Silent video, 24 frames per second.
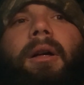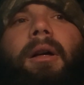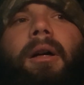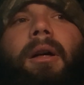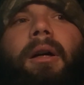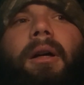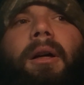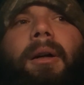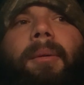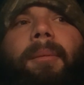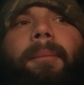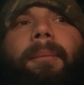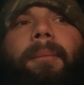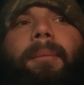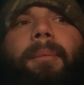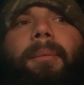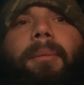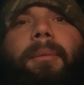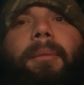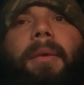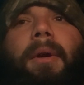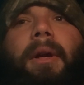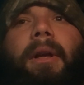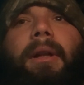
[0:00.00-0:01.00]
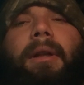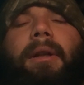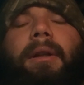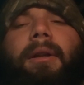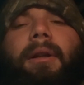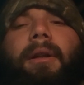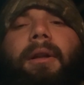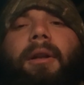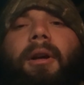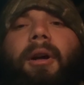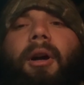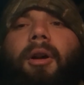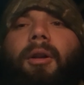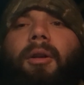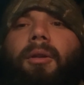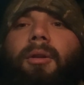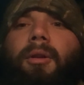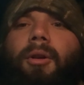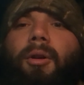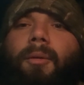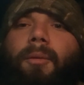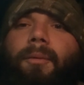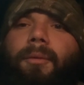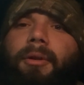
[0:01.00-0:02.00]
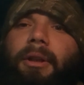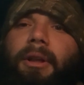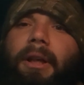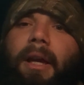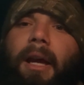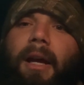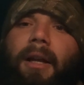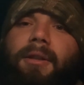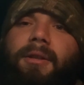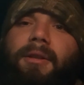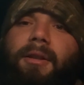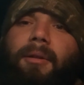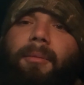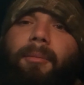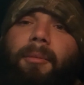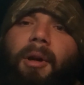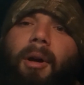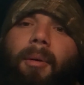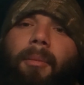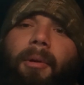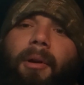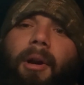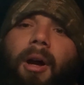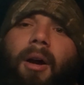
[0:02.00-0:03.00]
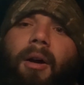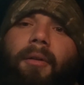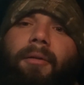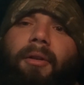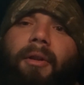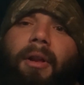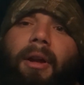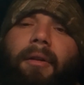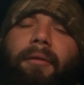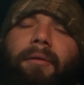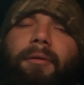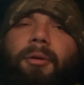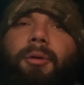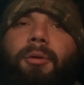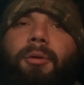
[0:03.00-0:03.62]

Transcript: um, and I'll hopefully catch them coming off of that